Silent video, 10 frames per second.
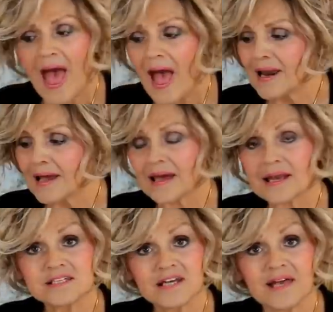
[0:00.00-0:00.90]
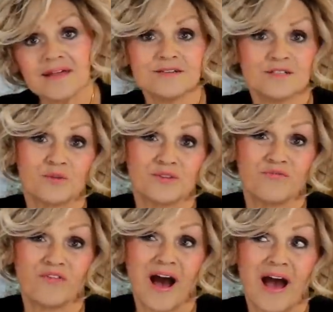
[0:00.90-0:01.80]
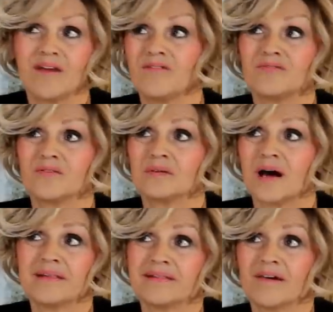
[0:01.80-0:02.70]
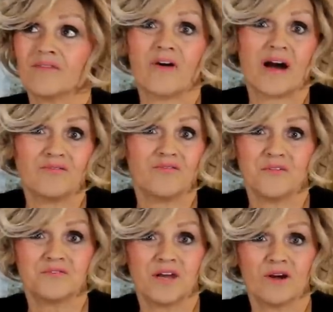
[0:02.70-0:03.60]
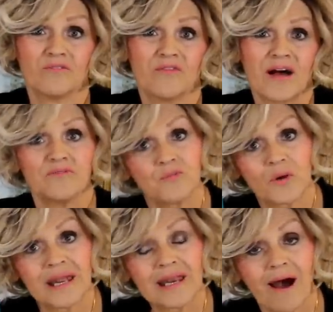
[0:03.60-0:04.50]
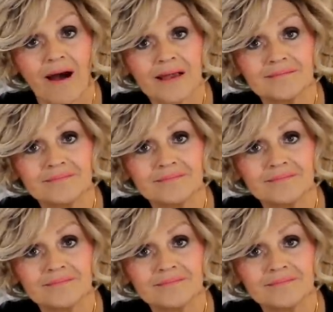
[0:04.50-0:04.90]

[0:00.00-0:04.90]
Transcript: And I gotta tell you, this was $5.50 or $5.49.